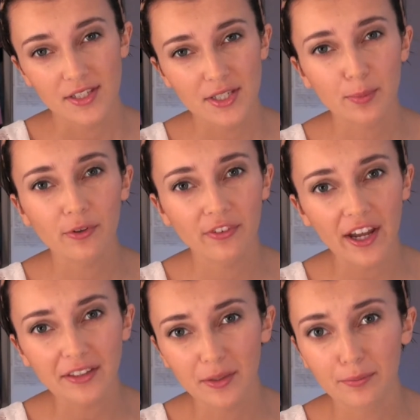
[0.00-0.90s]
To
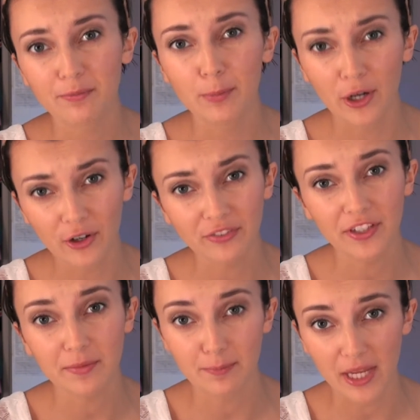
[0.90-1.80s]
provide the
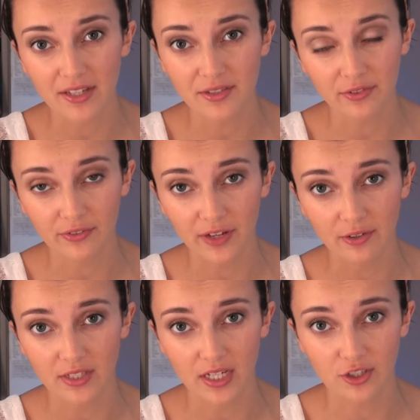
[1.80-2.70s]
perfect base for
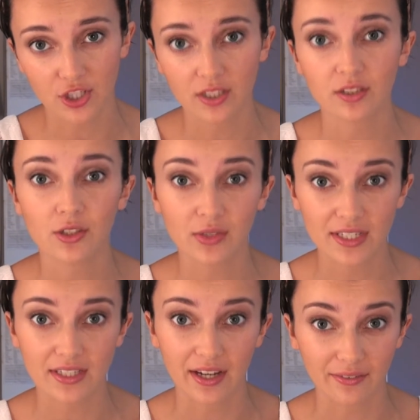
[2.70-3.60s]
foundation, you
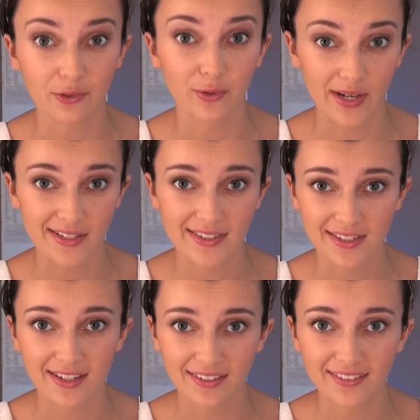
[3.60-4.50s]
need to have great
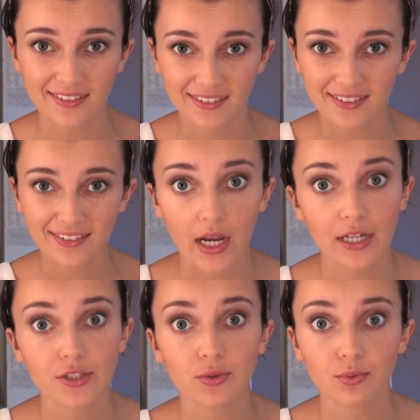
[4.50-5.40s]
skin.
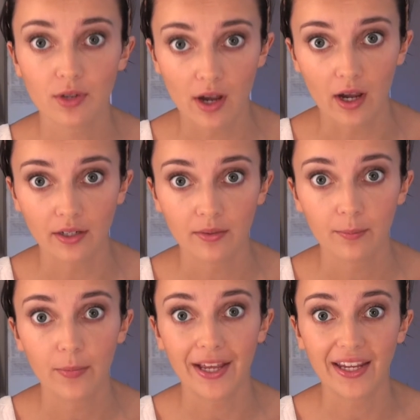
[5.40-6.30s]
I do not,
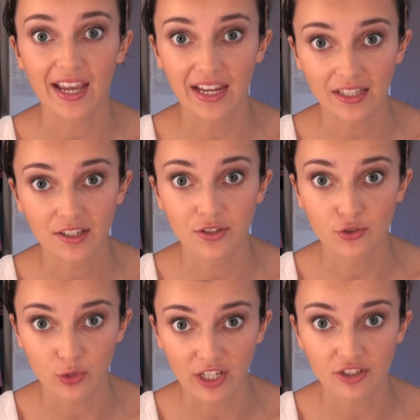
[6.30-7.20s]
by any
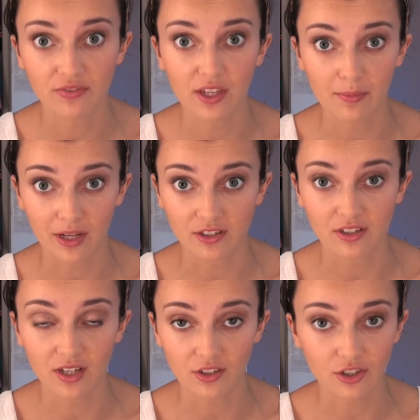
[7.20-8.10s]
stretch of the
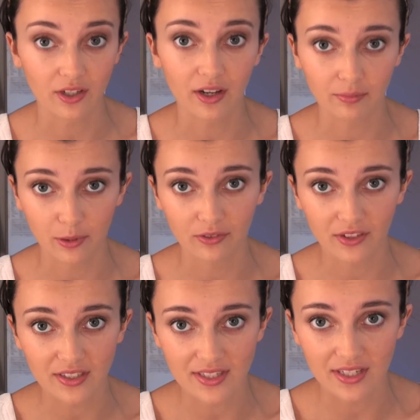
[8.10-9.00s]
imagination, have
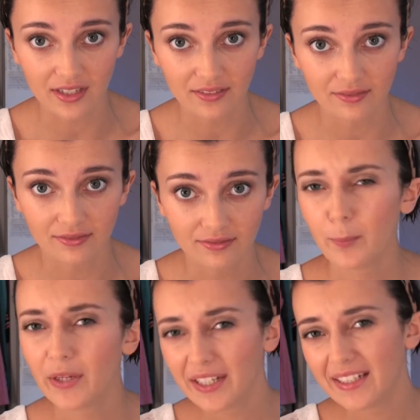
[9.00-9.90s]
perfect skin,
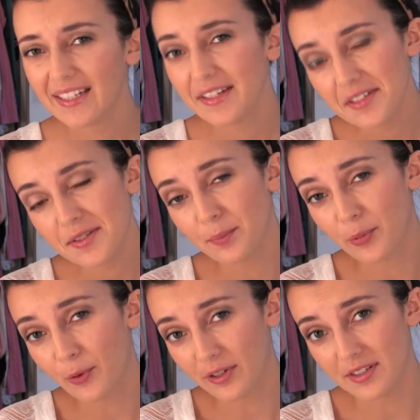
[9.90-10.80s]
but it is
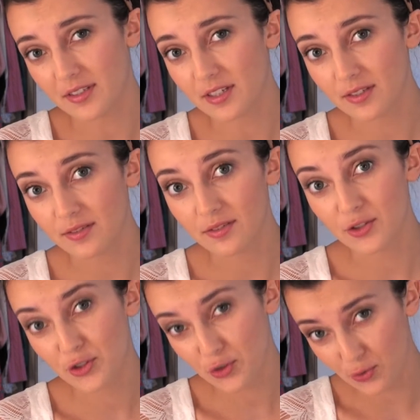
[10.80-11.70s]
important to
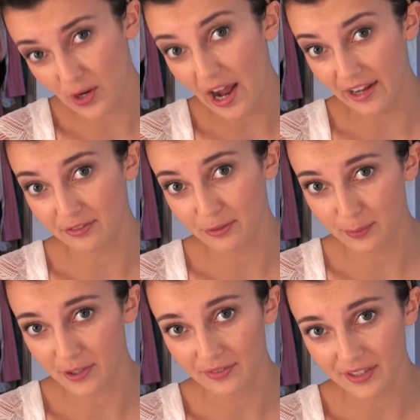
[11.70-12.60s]
strive for
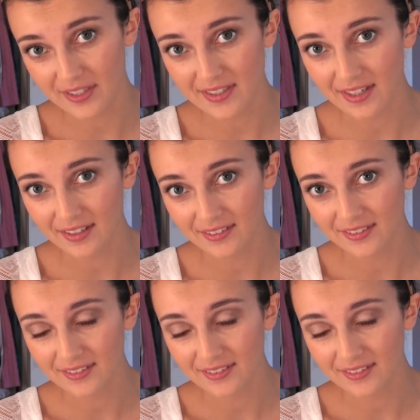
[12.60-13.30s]
perfect skin.